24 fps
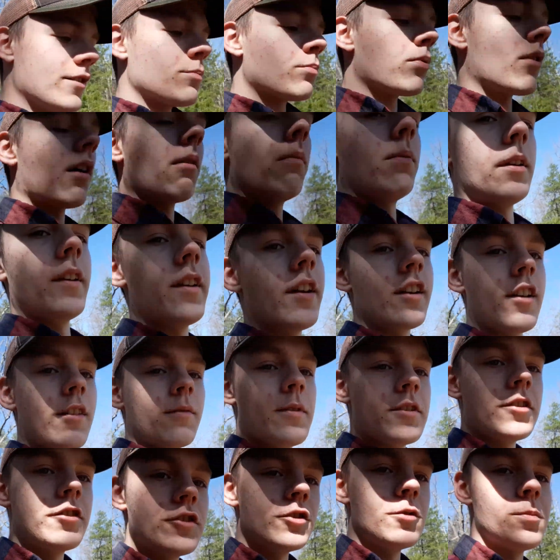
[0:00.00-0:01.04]
probably gonna
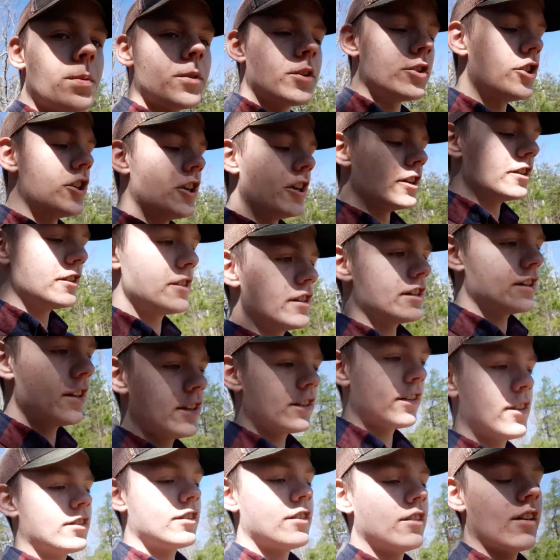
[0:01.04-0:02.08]
be super cheesy.
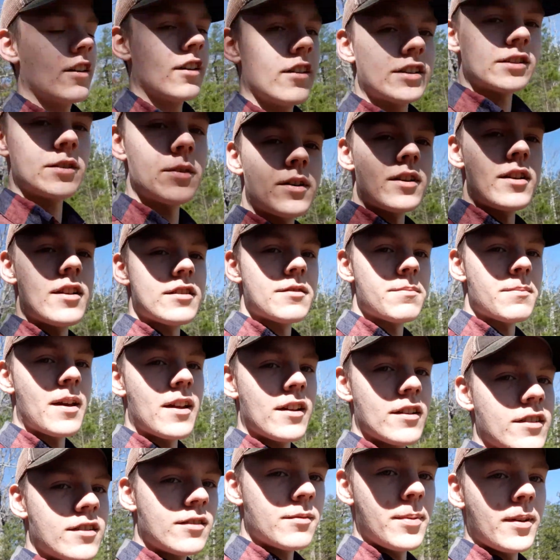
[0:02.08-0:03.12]
That's what it's
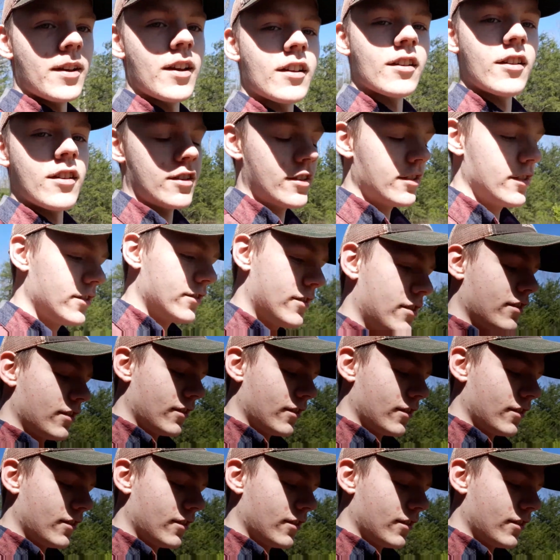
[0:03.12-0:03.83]
meant to be, at least.